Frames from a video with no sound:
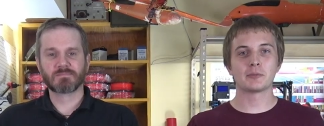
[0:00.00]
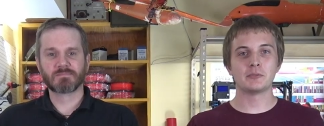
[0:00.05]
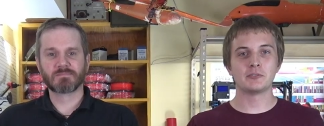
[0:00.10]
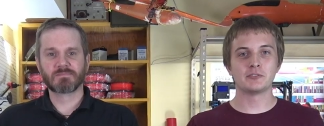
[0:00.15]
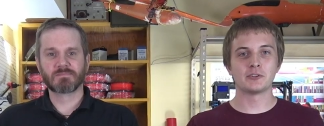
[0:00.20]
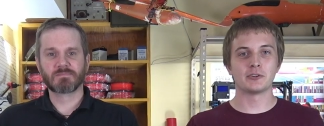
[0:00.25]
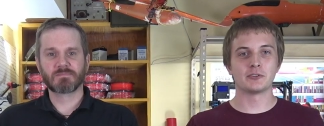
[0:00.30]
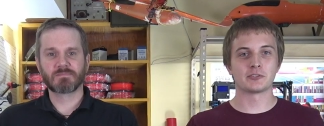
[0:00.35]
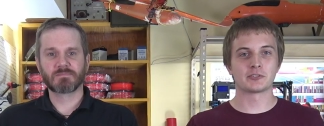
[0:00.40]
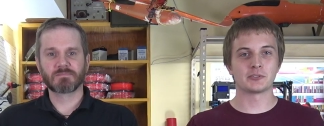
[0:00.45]
Speaker 1: Welcome
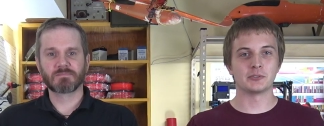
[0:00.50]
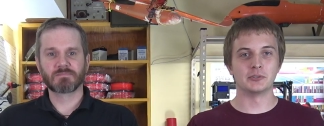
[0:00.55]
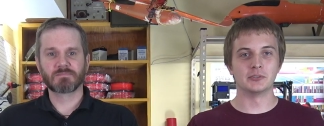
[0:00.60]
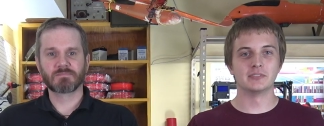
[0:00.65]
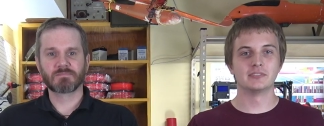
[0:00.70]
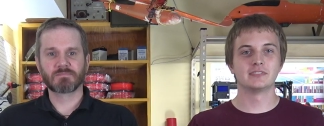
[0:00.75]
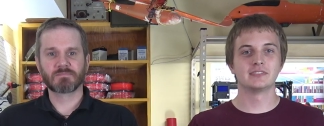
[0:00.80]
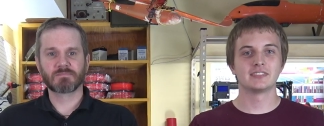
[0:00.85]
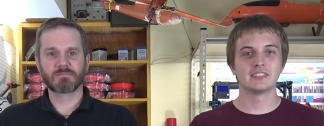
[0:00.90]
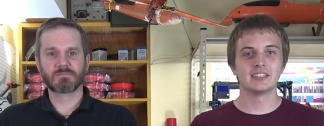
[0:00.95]
to Droner
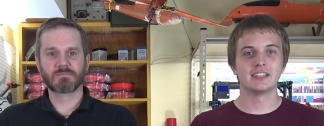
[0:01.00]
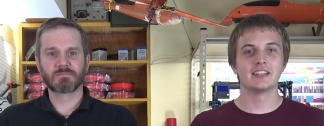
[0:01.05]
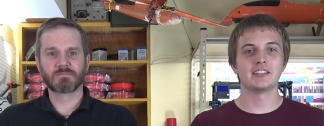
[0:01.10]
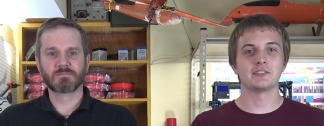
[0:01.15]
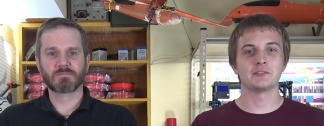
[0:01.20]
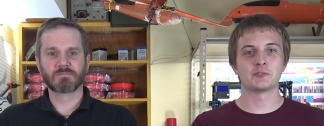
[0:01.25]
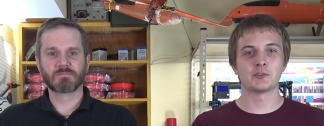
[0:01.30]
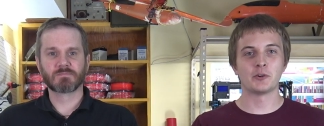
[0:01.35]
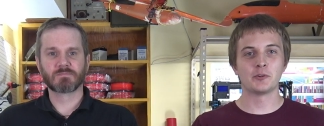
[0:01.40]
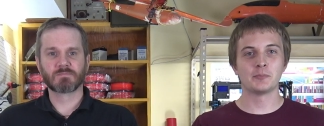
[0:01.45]
School. This
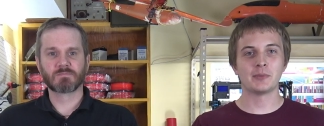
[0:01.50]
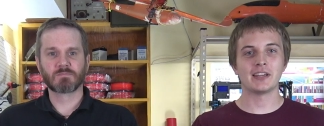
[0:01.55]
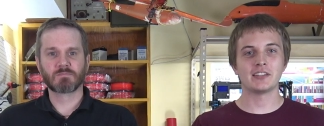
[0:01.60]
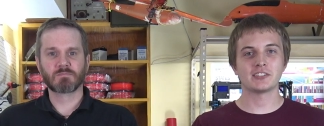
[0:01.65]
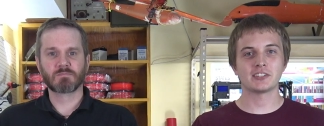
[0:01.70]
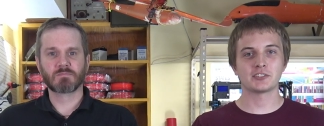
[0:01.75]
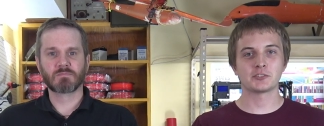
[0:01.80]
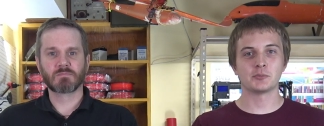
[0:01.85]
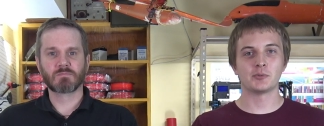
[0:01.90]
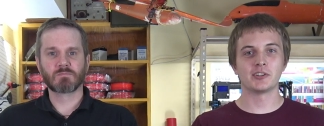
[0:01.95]
is Drone
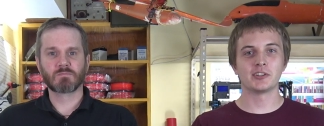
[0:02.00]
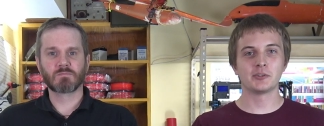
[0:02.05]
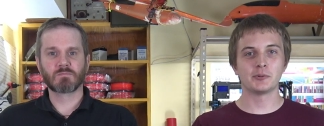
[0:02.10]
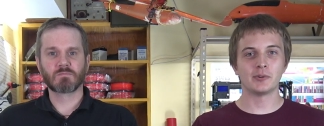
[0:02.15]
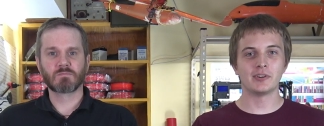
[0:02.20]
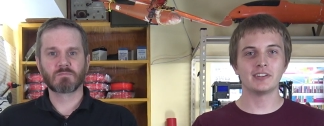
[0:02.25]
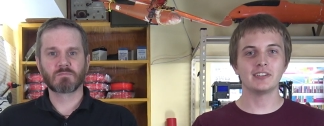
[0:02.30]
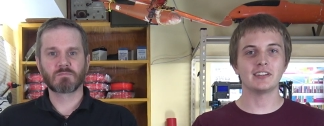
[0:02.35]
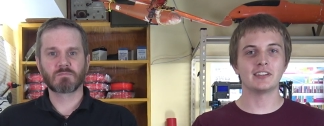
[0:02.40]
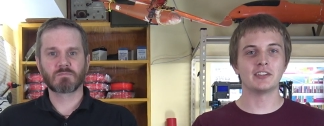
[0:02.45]
Basics
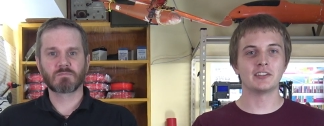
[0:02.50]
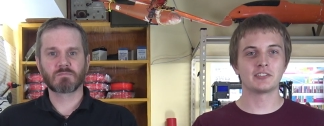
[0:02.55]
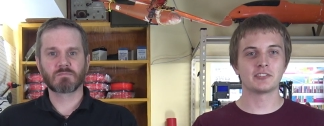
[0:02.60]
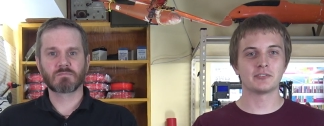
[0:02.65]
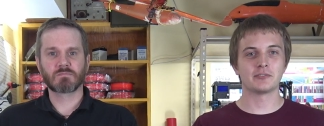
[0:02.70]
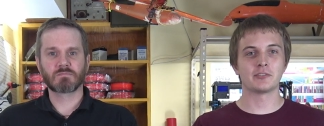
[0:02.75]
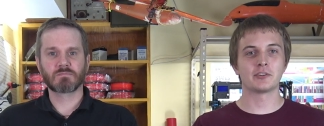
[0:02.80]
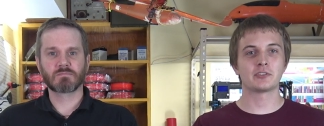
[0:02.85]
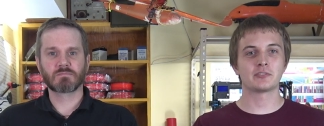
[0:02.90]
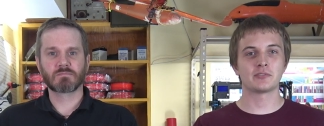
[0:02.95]
101, and this is
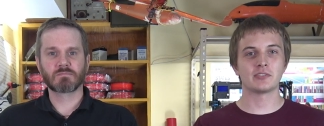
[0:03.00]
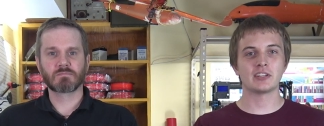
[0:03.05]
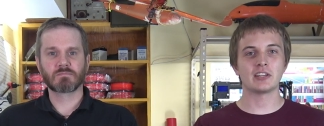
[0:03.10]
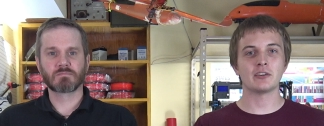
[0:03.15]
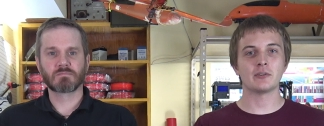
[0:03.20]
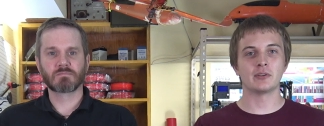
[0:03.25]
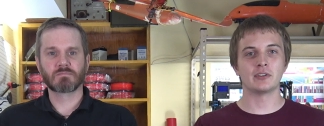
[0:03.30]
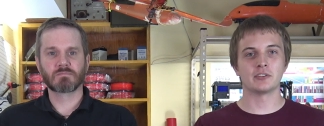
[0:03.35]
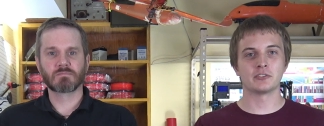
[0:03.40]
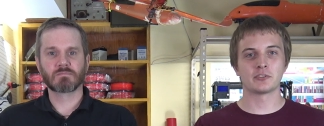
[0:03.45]
the first
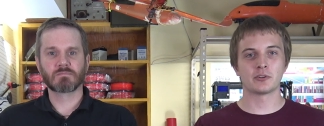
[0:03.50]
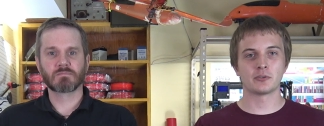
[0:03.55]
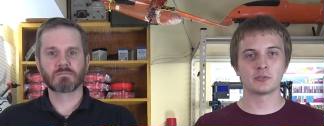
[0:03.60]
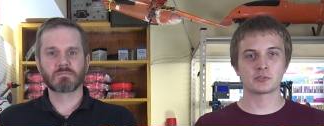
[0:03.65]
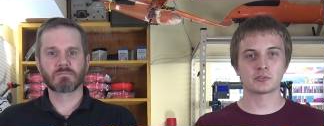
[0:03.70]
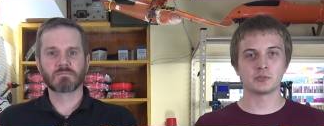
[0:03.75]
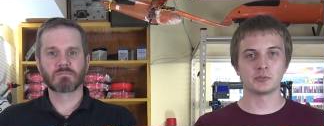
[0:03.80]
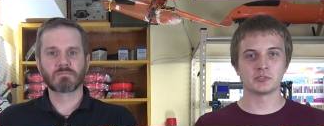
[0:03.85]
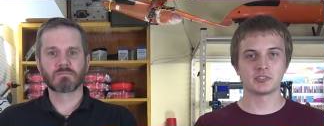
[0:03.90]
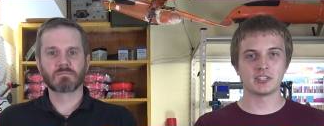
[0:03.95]
video in our
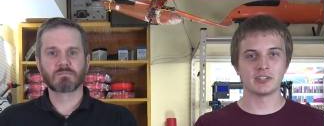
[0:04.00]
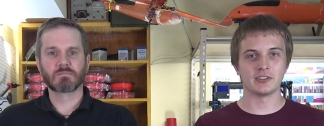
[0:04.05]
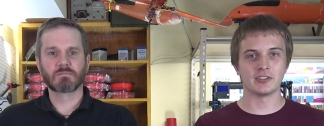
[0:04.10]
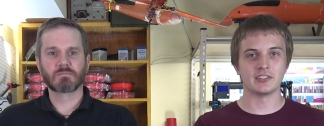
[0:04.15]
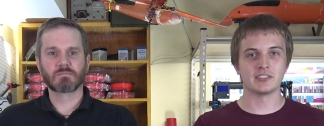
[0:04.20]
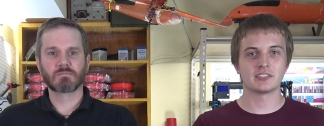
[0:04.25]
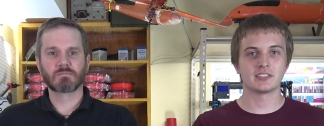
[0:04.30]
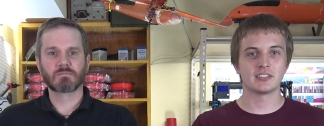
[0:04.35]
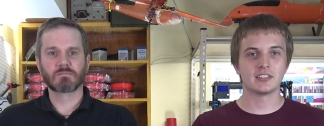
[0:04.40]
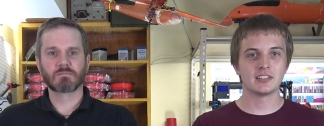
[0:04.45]
Droner School
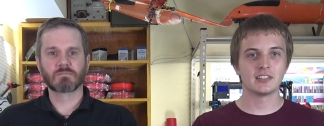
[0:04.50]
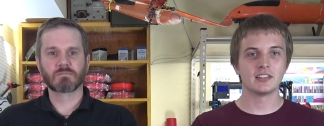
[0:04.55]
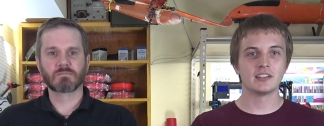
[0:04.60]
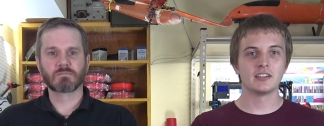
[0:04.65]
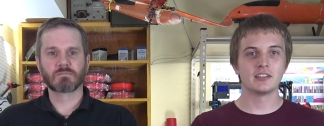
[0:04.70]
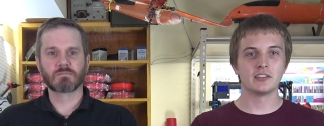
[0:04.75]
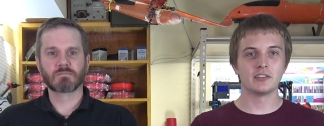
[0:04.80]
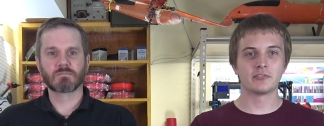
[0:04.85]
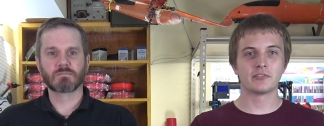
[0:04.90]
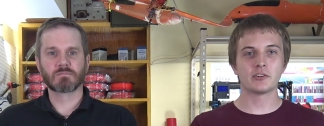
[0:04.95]
series.
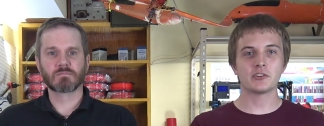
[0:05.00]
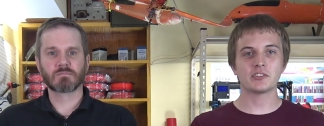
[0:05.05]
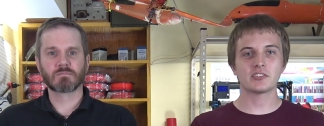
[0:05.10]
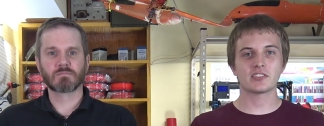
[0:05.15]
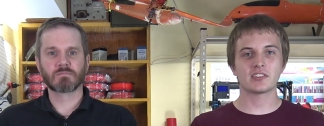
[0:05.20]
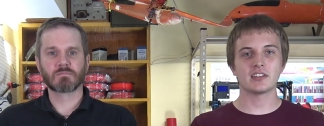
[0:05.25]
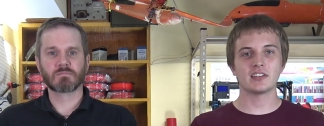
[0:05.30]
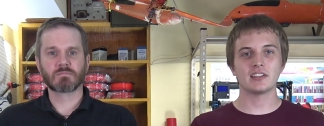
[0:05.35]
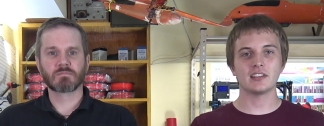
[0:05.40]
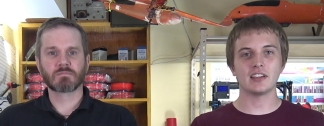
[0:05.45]
The
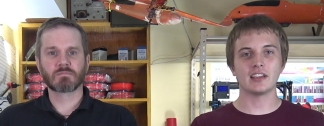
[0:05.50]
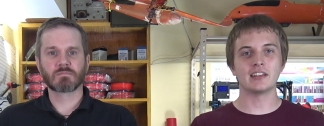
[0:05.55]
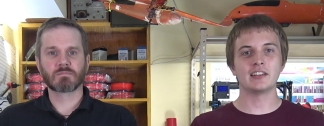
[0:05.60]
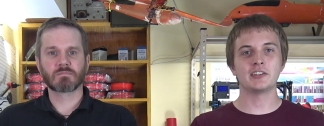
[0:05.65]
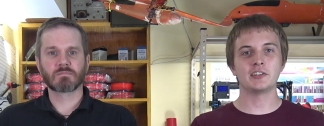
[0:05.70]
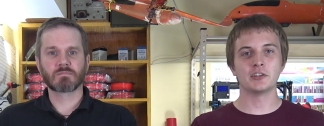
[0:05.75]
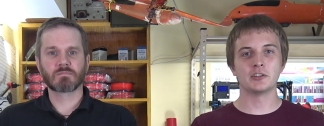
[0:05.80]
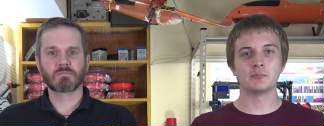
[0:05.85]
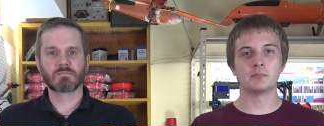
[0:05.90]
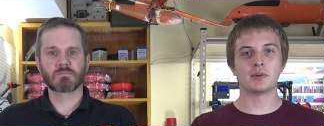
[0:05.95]
first thing
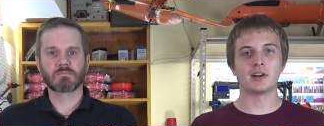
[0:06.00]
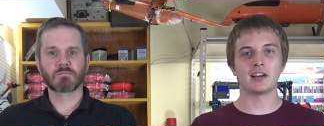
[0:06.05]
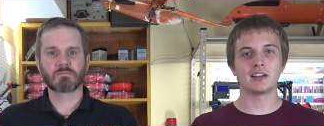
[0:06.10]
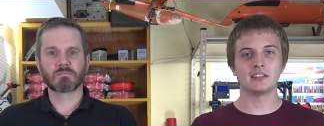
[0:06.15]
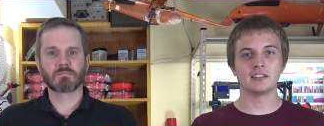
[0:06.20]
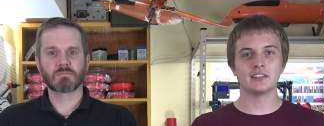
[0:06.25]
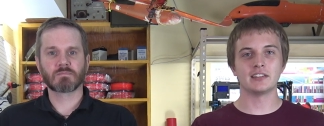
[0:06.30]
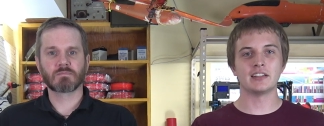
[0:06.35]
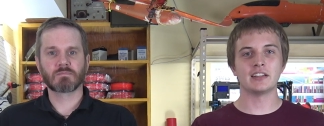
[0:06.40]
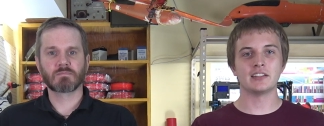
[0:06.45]
any good
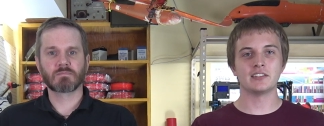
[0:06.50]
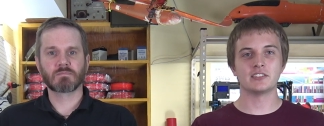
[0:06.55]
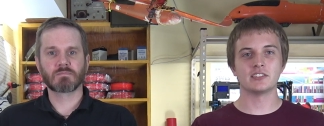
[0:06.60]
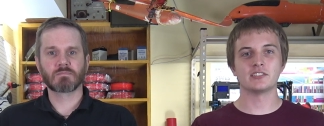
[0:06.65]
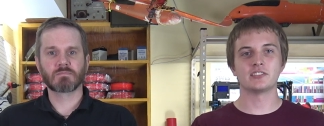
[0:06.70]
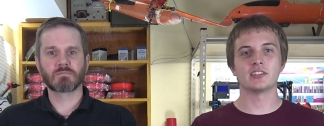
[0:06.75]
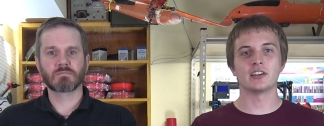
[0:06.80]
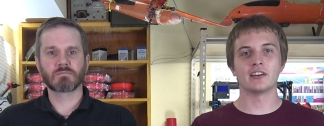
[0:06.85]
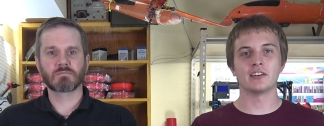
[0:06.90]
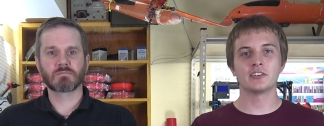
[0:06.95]
pilot needs
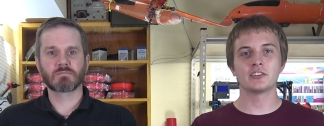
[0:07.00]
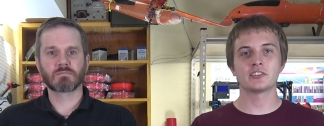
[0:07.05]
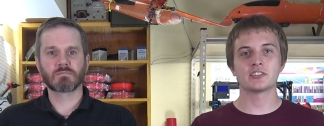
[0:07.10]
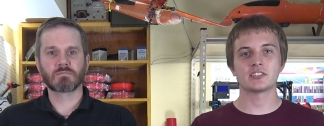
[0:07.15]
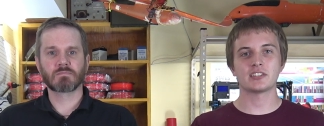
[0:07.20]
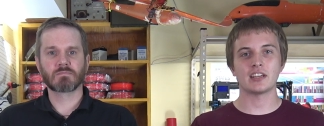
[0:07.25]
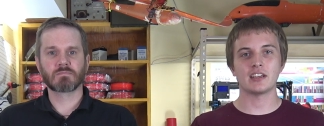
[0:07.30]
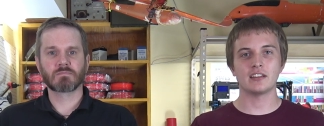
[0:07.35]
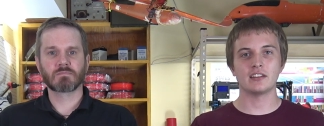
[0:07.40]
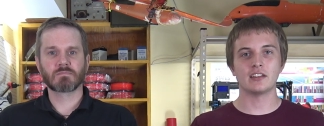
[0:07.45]
is to
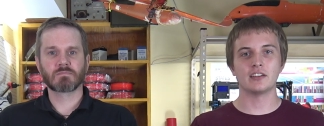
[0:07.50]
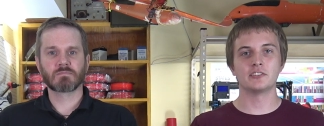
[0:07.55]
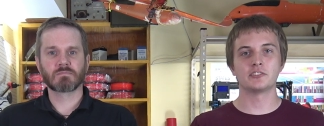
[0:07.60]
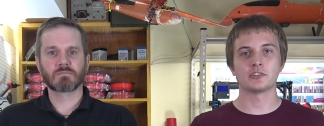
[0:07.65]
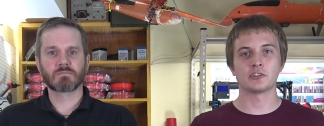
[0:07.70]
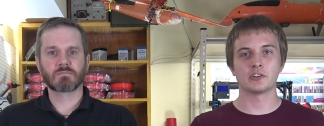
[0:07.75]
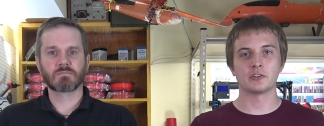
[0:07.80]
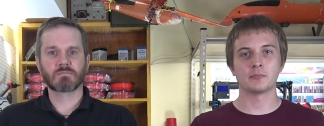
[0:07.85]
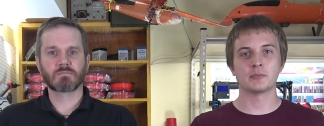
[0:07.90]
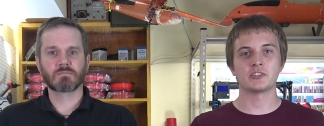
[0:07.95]
understand his
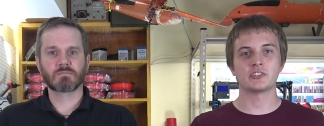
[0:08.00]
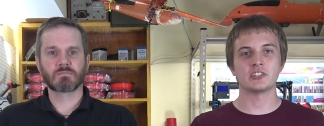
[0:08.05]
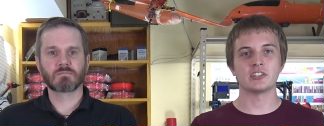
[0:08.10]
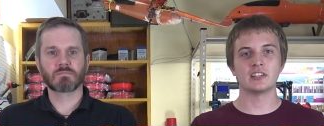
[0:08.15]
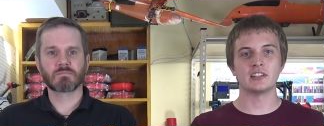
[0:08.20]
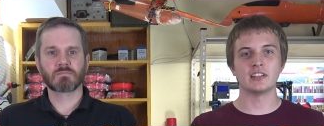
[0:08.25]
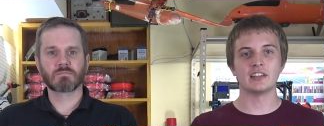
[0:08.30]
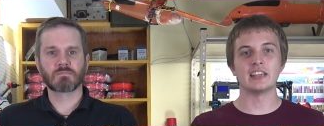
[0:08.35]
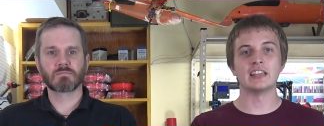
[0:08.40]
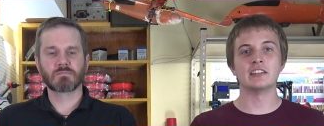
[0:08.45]
or her
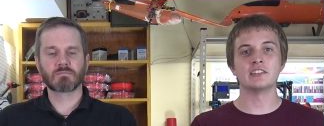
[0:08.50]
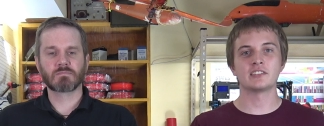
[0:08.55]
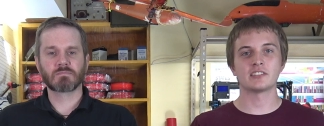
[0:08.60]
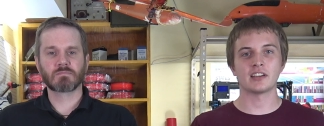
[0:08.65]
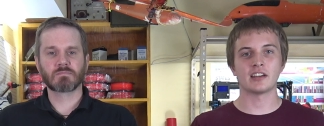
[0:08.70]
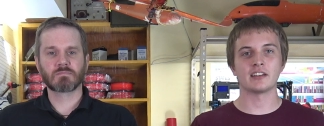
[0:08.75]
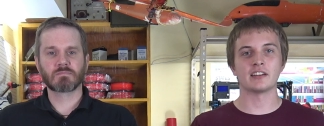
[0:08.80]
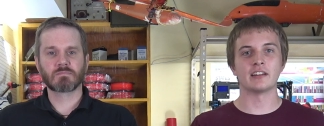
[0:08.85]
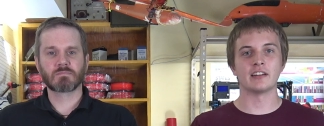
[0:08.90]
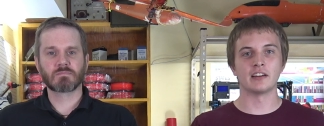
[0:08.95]
machine
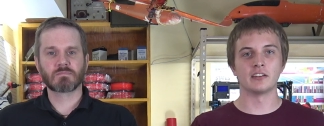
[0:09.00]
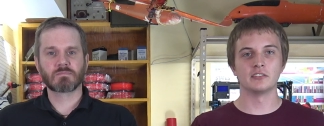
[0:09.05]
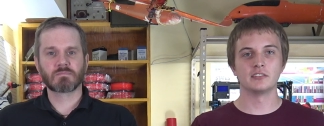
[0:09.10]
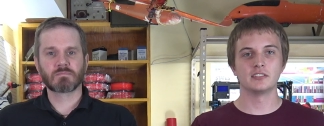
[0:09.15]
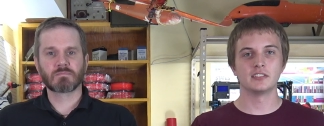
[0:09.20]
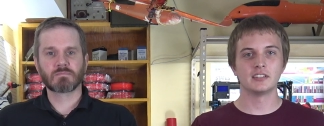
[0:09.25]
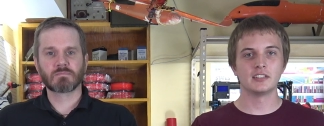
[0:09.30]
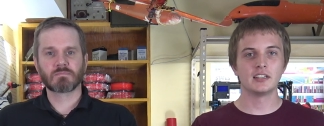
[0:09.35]
inside and out.